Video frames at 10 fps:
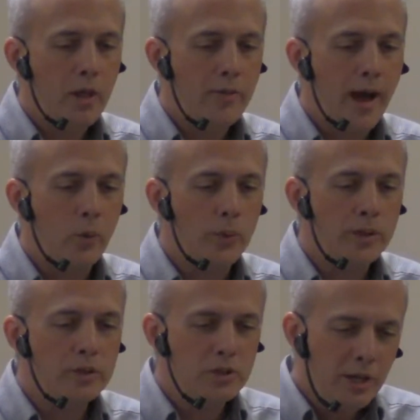that
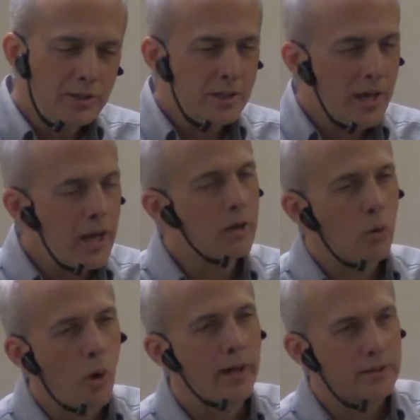we just can't
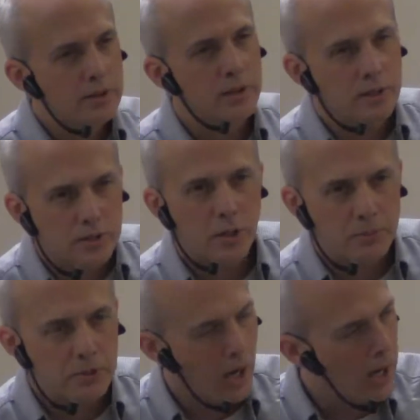quite see
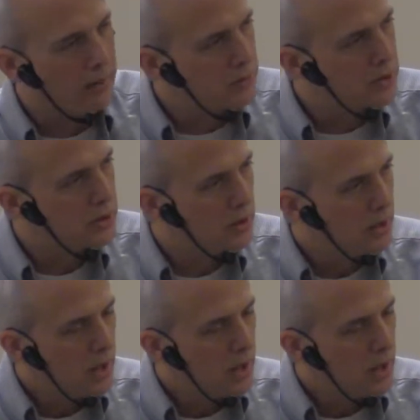sometimes.